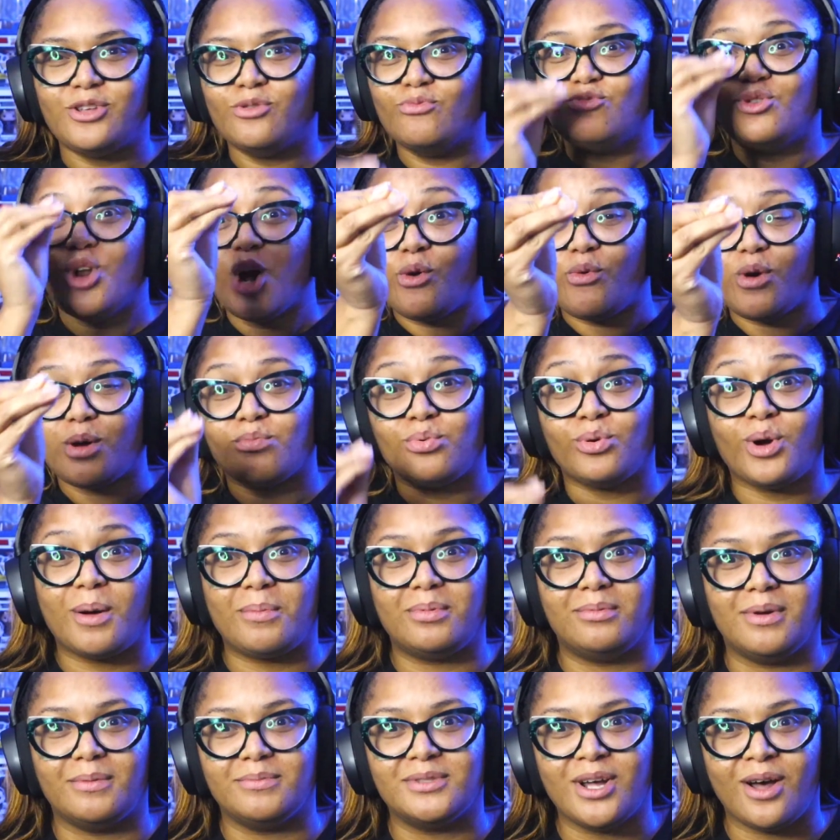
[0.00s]
you know what
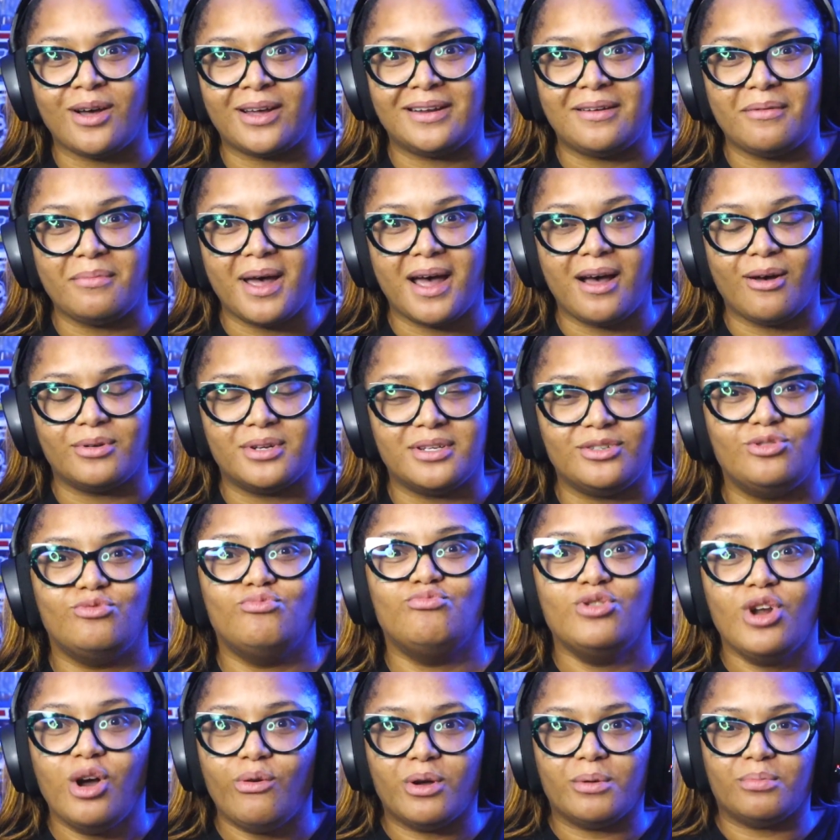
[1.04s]
problem I'm talking about. You
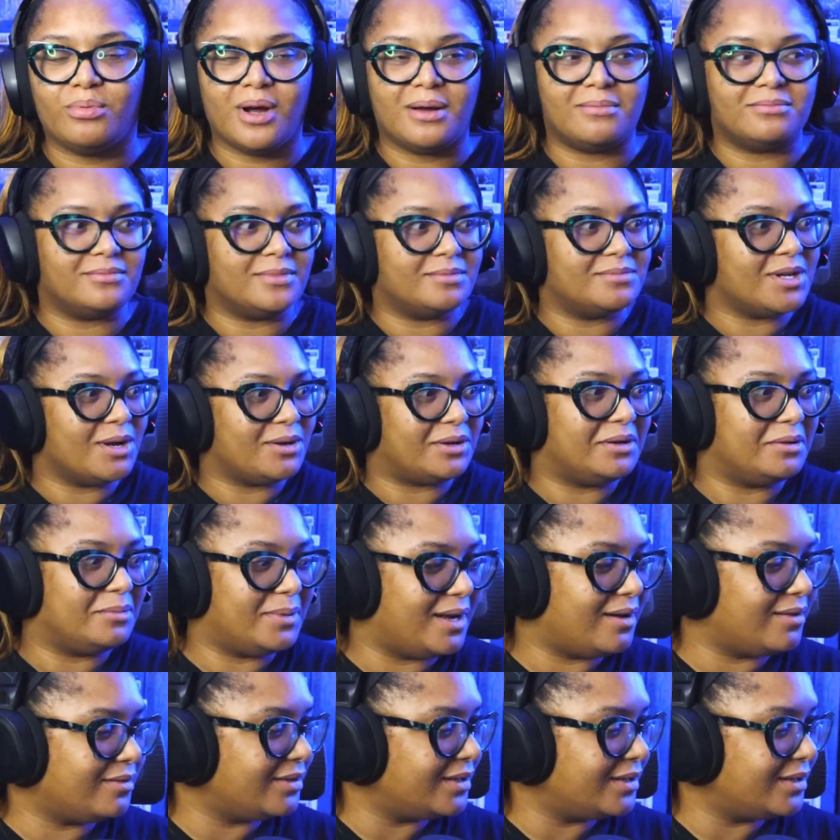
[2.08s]
know what problem I'm talking about.